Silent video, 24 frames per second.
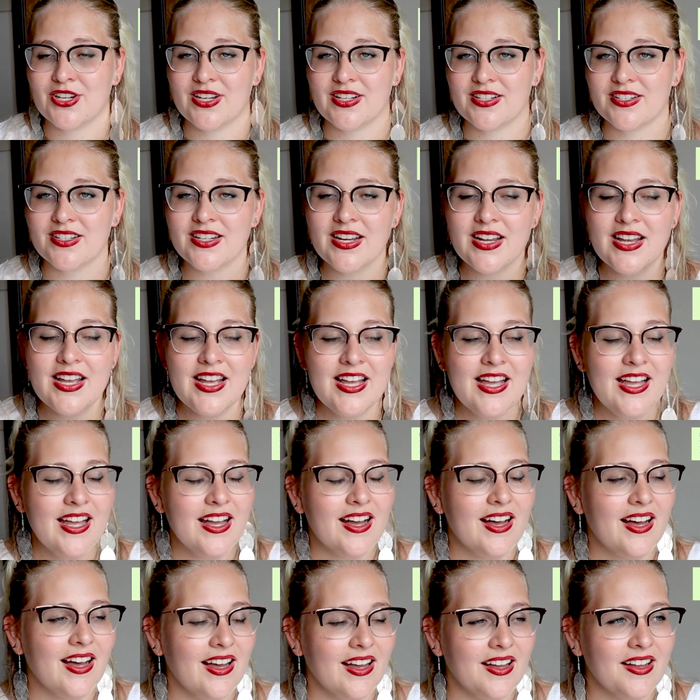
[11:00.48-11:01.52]
change.
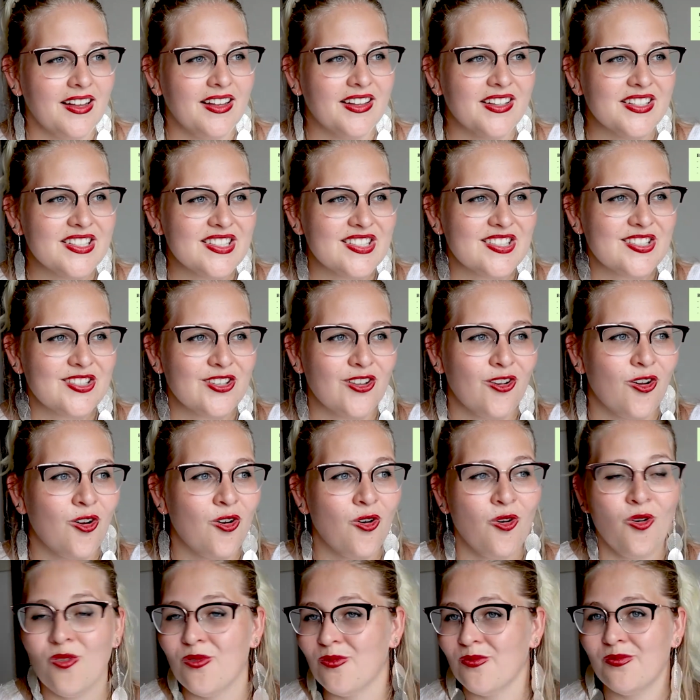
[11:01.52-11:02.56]

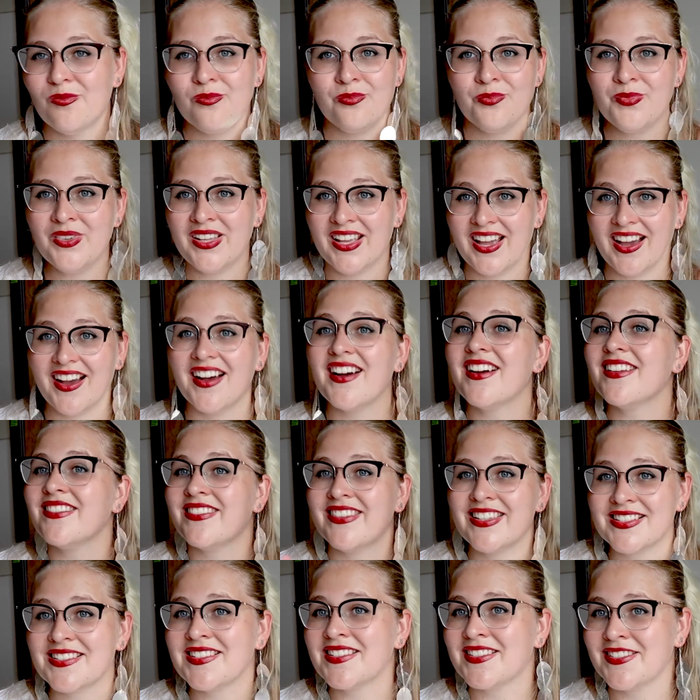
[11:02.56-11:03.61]
So yeah,
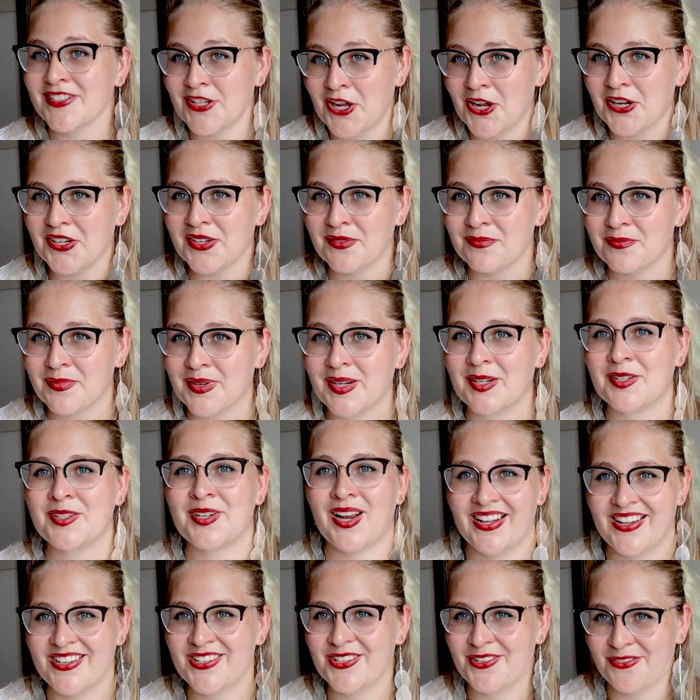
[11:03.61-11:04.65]
this is not a big
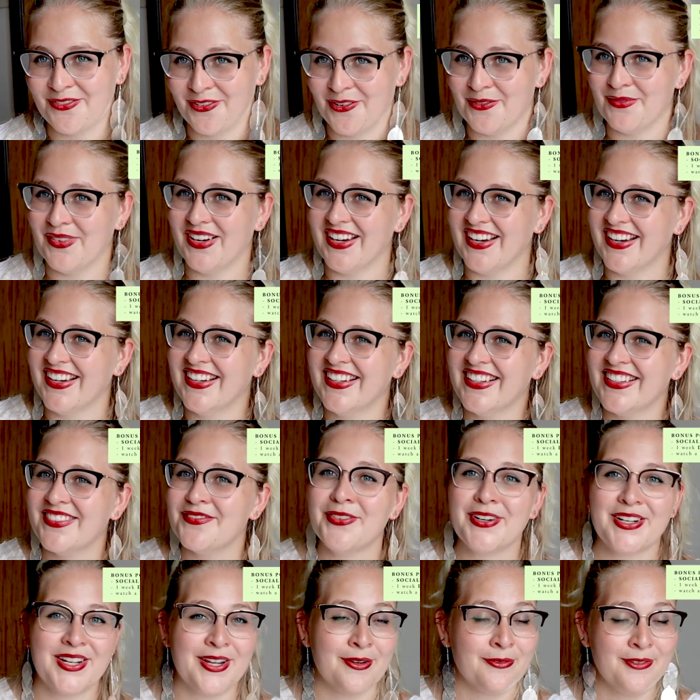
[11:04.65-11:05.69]
challenge for me,
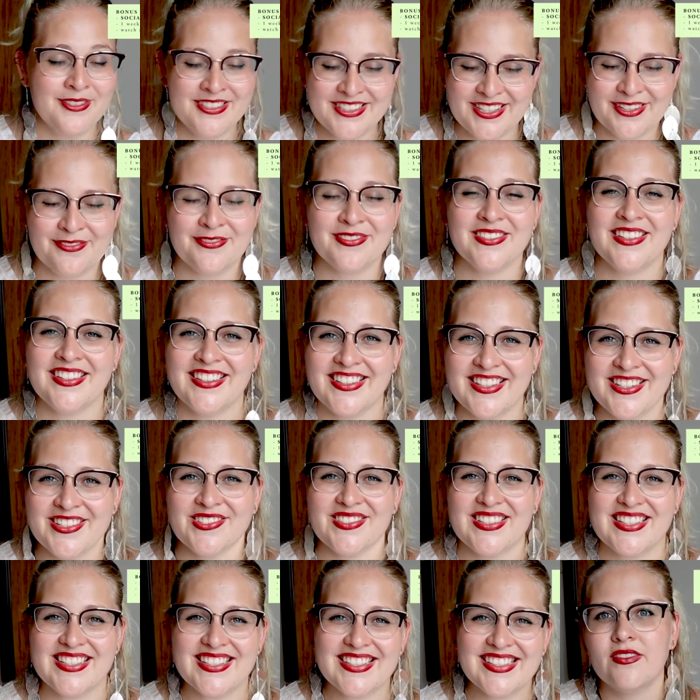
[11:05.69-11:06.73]
but I will definitely do
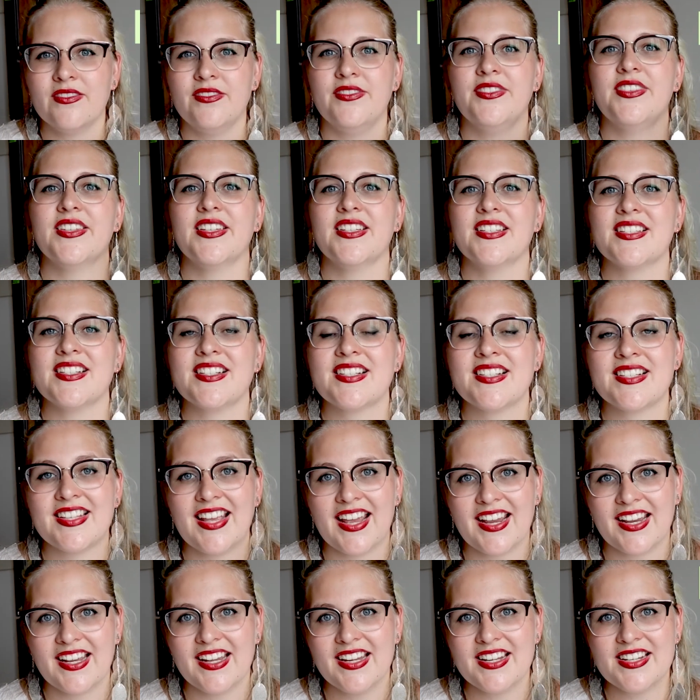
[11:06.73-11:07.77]
it. The
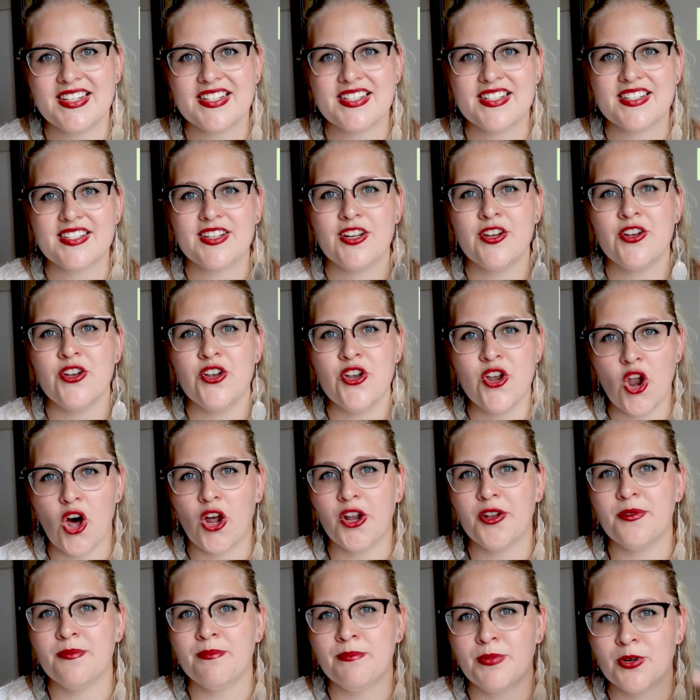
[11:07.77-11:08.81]
second
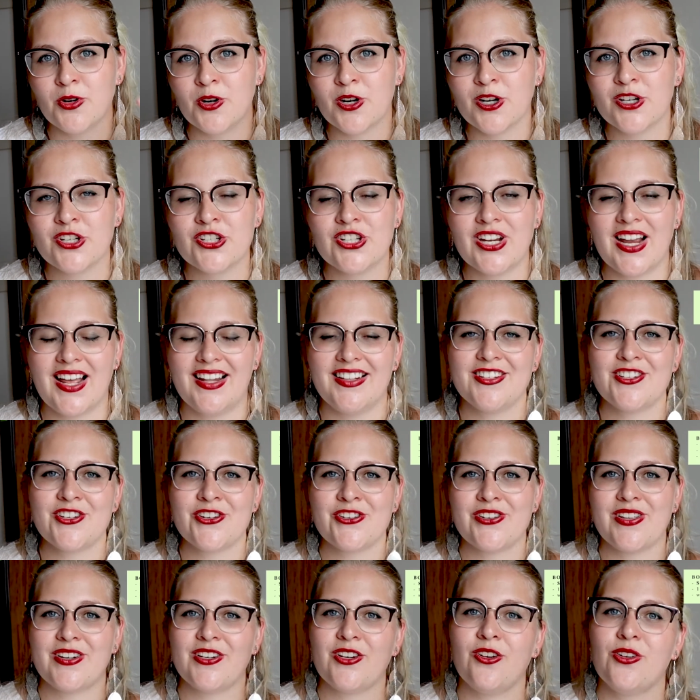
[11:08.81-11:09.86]
non-book
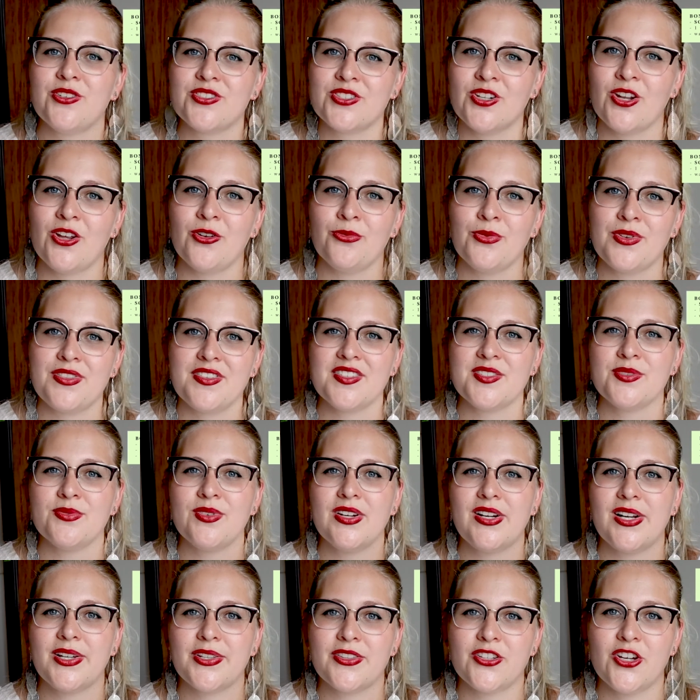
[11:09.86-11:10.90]
challenge that goes along with this
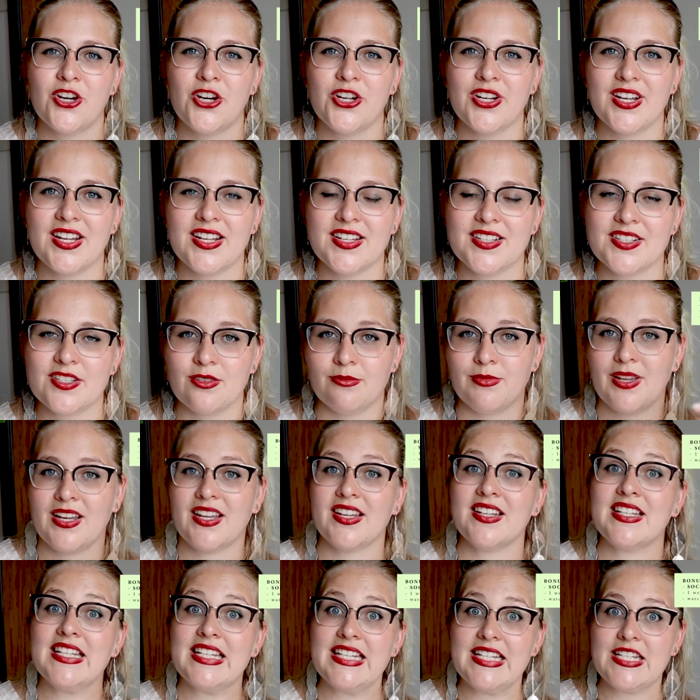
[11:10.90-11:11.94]
readathon is to make
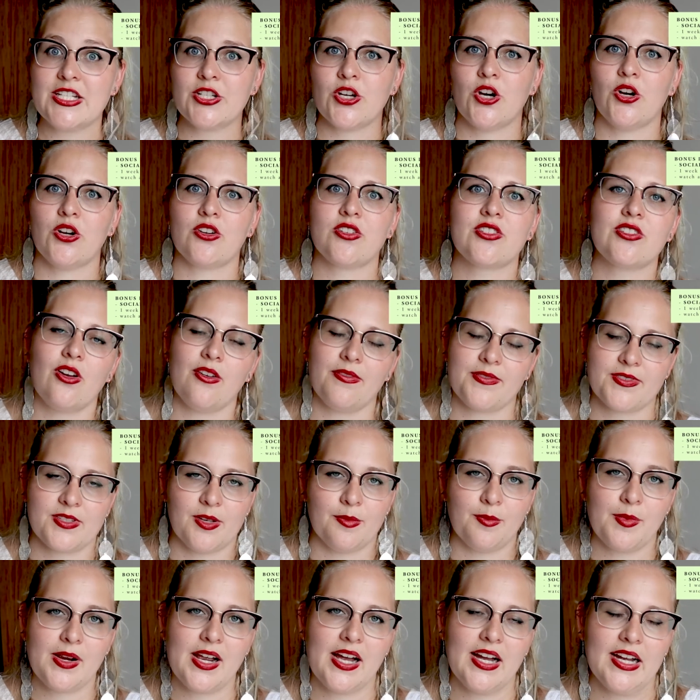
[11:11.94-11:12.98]
a detox of
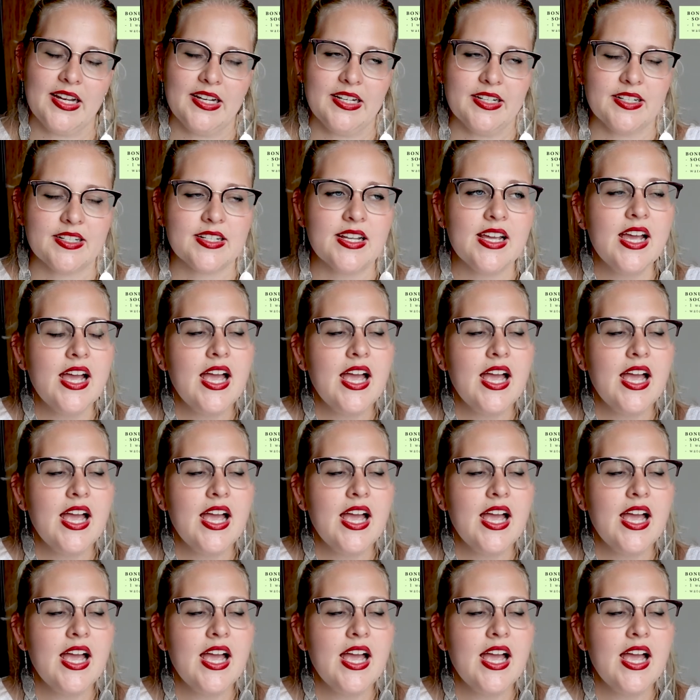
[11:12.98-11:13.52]
some kind